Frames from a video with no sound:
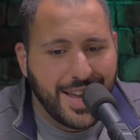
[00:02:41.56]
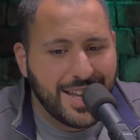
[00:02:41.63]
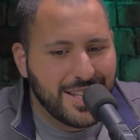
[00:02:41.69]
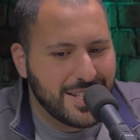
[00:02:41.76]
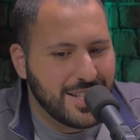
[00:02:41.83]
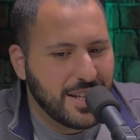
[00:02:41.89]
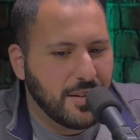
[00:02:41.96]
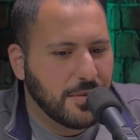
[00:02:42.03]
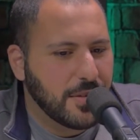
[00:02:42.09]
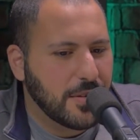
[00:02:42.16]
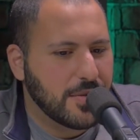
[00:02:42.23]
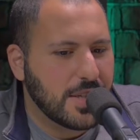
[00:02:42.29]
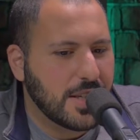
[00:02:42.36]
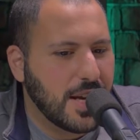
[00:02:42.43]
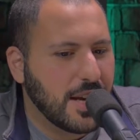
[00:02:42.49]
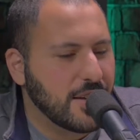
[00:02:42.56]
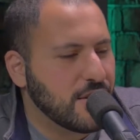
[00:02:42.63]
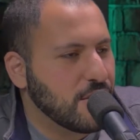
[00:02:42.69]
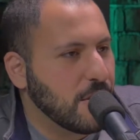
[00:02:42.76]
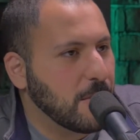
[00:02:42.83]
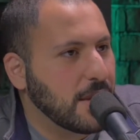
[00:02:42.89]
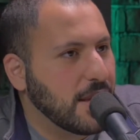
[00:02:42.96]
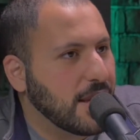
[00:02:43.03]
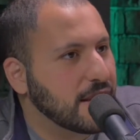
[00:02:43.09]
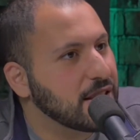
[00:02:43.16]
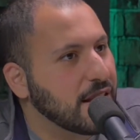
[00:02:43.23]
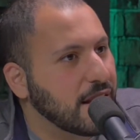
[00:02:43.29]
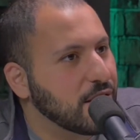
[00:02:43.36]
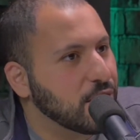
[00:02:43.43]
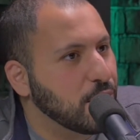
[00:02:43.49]
1859. So, I mean, that's
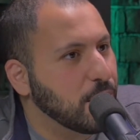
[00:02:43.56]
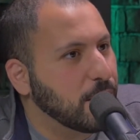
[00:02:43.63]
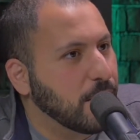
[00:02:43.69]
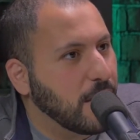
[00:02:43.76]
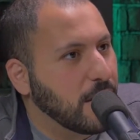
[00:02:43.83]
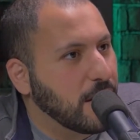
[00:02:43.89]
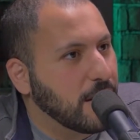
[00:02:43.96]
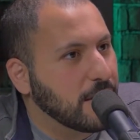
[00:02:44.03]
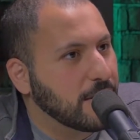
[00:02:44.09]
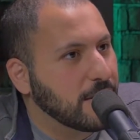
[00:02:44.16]
not too far off.